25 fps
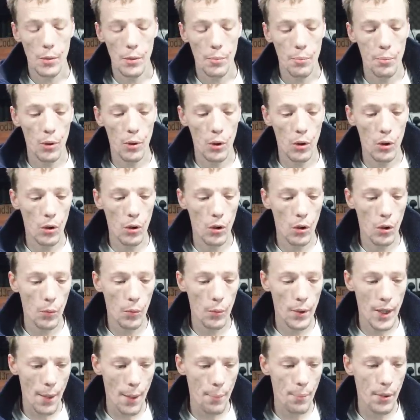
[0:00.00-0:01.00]
But
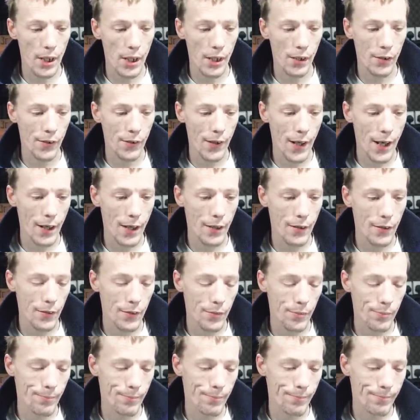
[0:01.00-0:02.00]
with that being said,
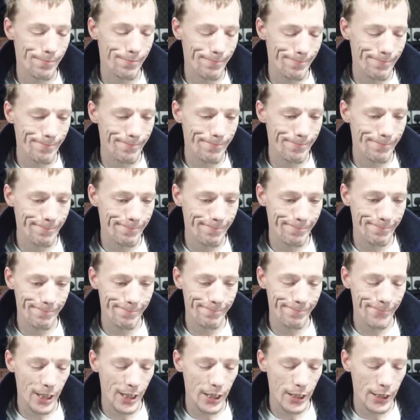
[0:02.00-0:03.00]

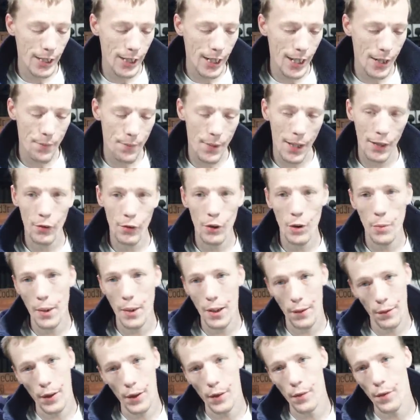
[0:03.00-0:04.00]
yeah, that's going to be
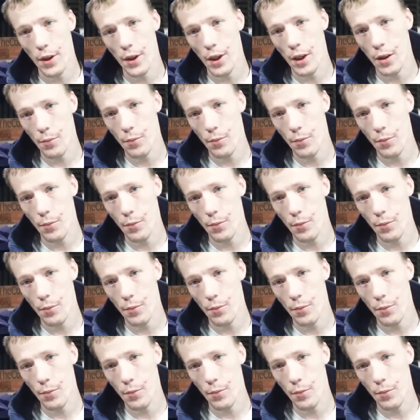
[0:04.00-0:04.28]
it for this video.